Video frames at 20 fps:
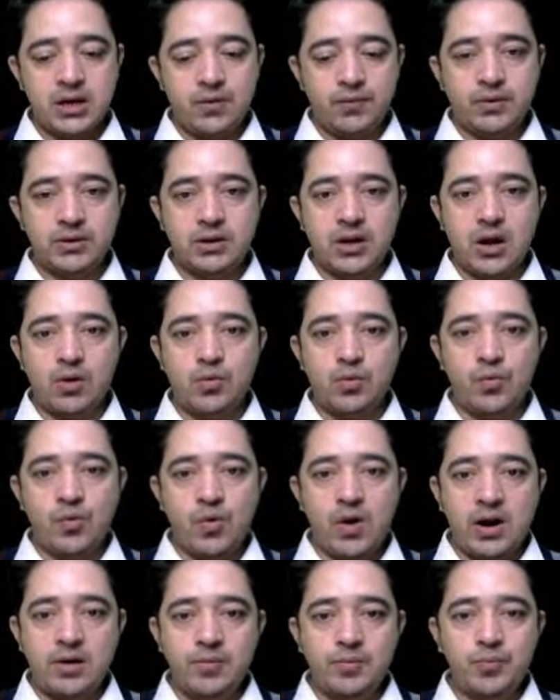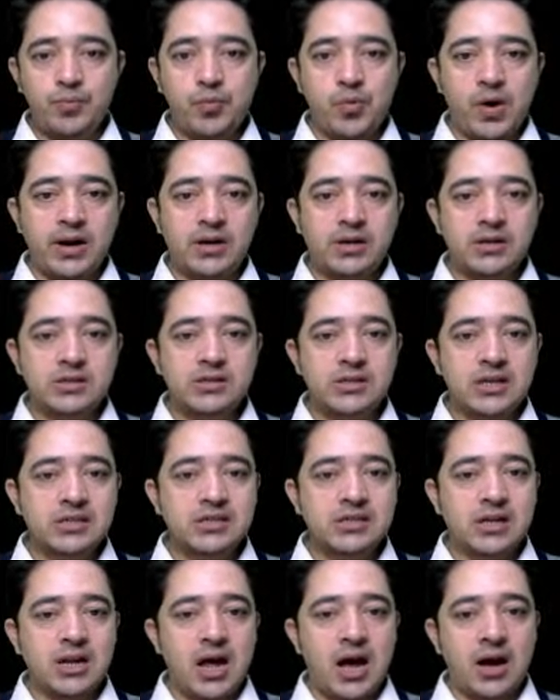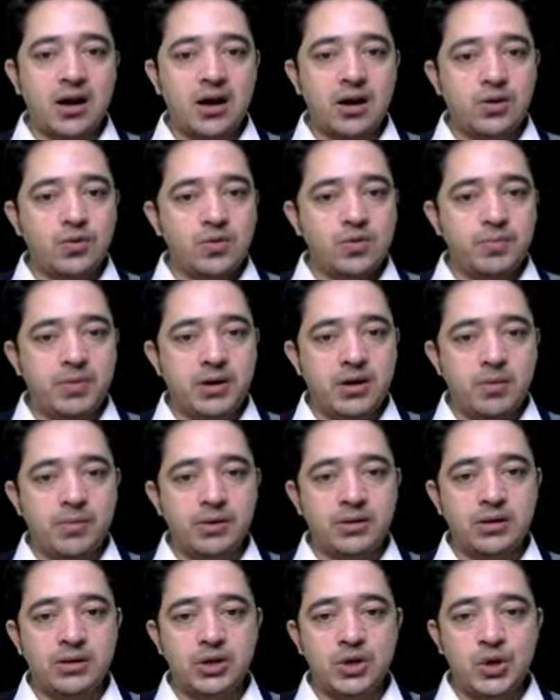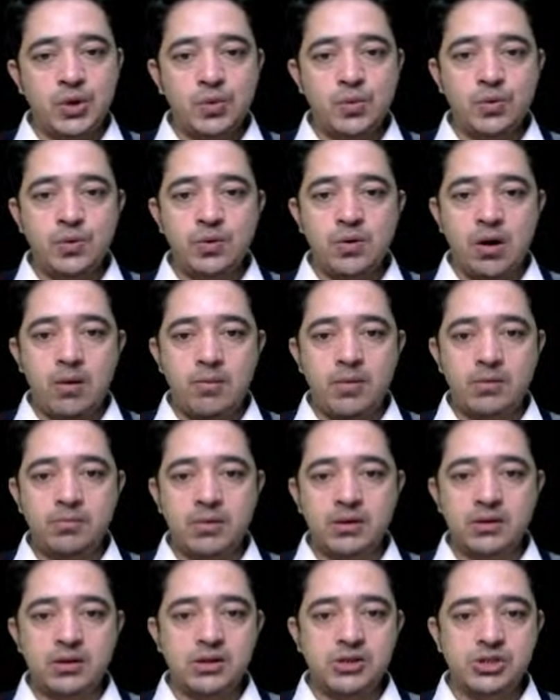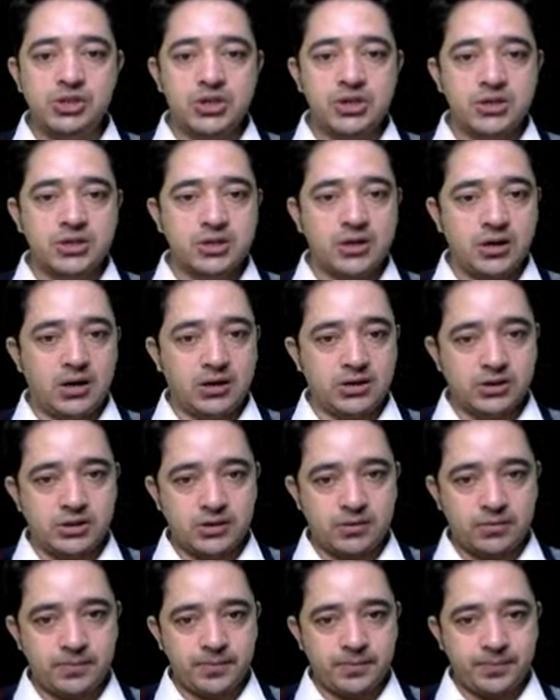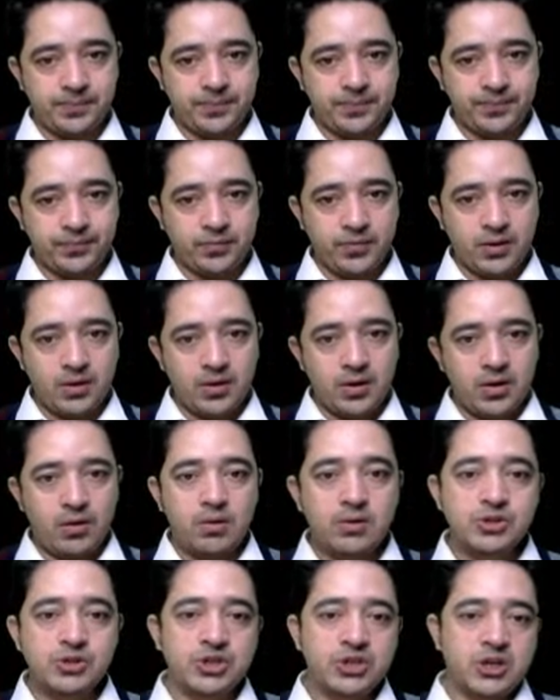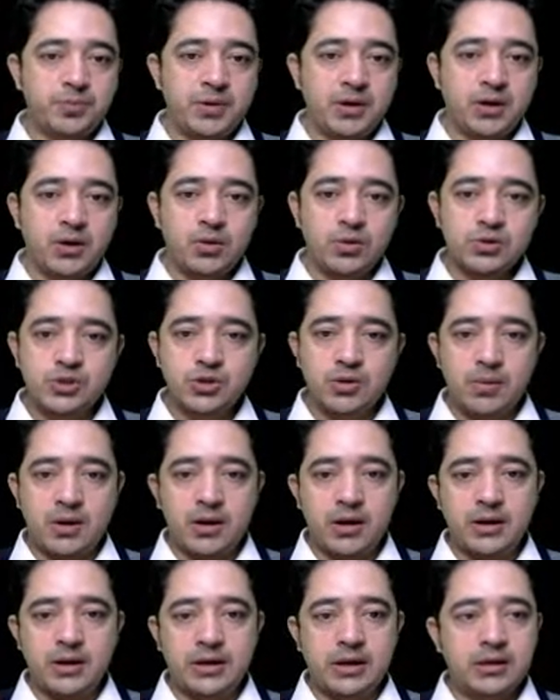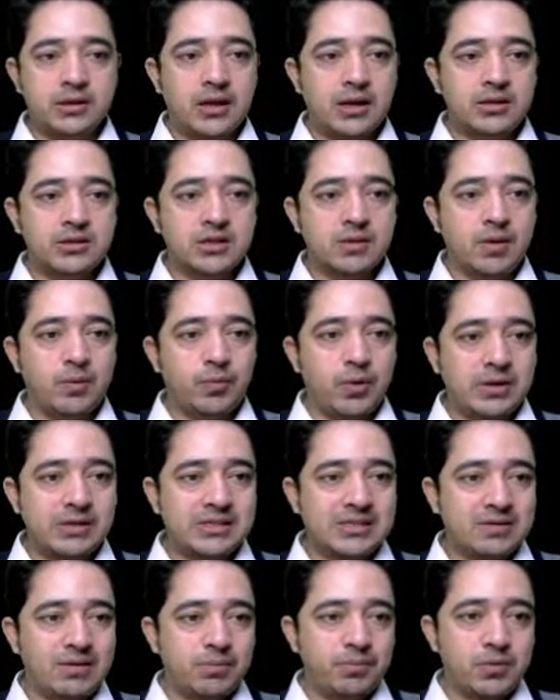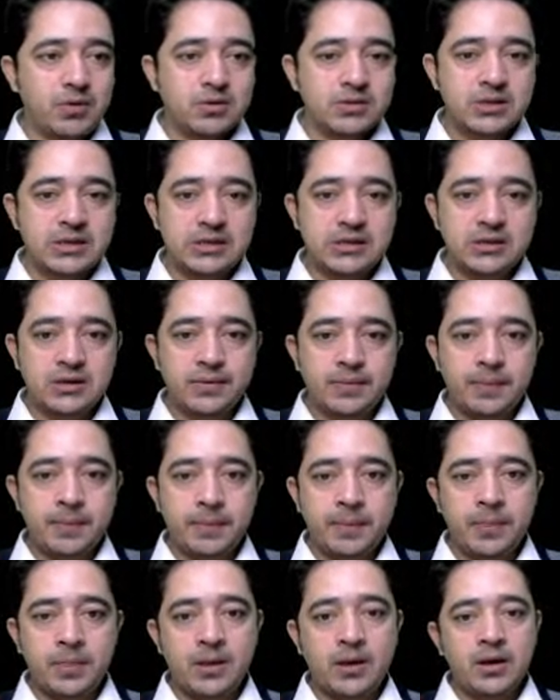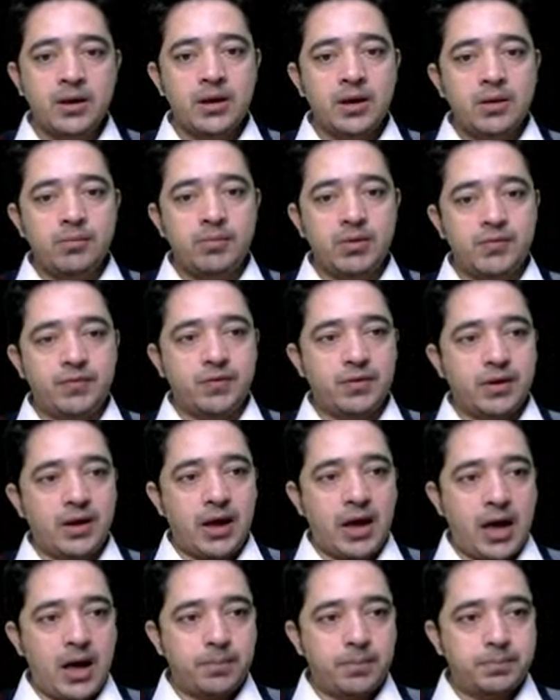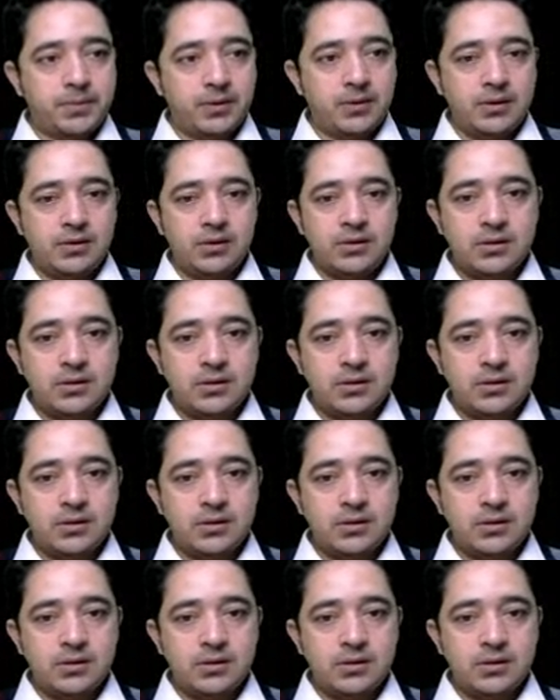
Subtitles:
with around 1.6 lakh crore becoming the new normal monthly GST collection. Our GDP growth jo hamara hitting that 7.7% between April